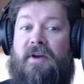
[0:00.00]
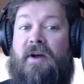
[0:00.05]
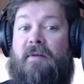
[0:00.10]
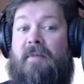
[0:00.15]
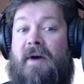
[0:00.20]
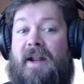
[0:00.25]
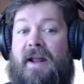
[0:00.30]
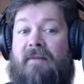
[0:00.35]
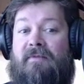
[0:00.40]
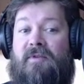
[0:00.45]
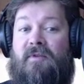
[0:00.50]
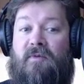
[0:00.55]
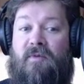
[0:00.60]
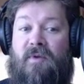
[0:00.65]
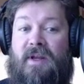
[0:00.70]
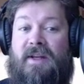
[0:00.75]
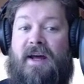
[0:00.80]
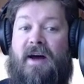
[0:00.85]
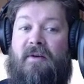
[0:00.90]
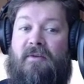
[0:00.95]
I might have to
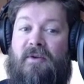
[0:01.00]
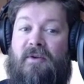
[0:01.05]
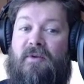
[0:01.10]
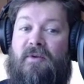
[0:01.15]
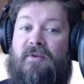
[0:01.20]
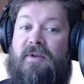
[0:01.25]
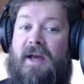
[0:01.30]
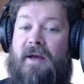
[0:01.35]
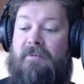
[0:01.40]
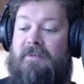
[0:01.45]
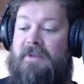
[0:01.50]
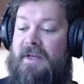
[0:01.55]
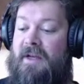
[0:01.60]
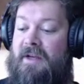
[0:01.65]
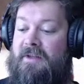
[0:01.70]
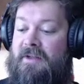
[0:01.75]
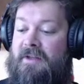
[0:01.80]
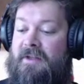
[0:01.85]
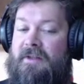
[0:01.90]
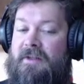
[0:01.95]
re-download Camtasia.